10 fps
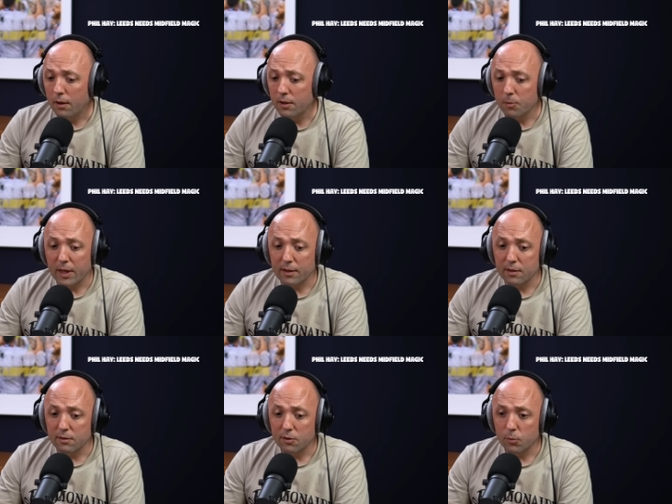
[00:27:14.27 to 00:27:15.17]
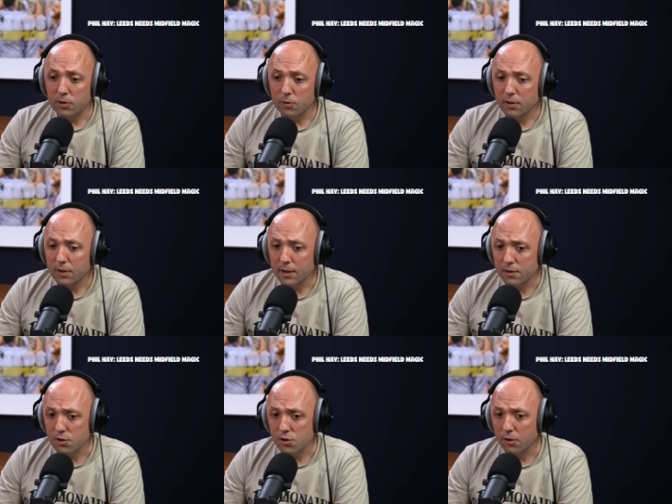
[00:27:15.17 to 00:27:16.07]
at the back end of the window. I think
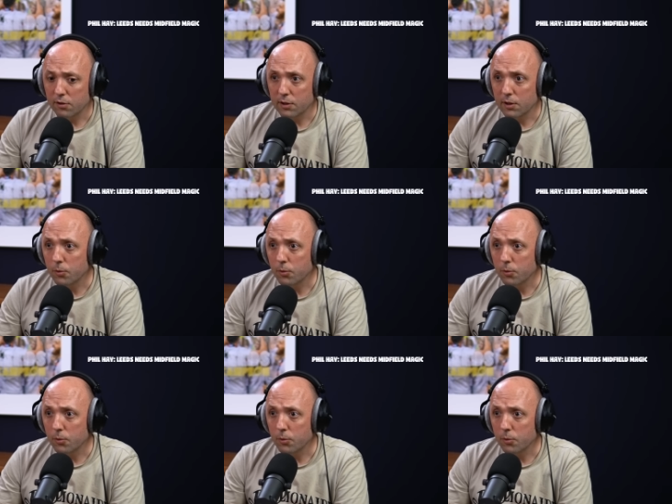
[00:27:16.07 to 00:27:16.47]
that's the sort of thing they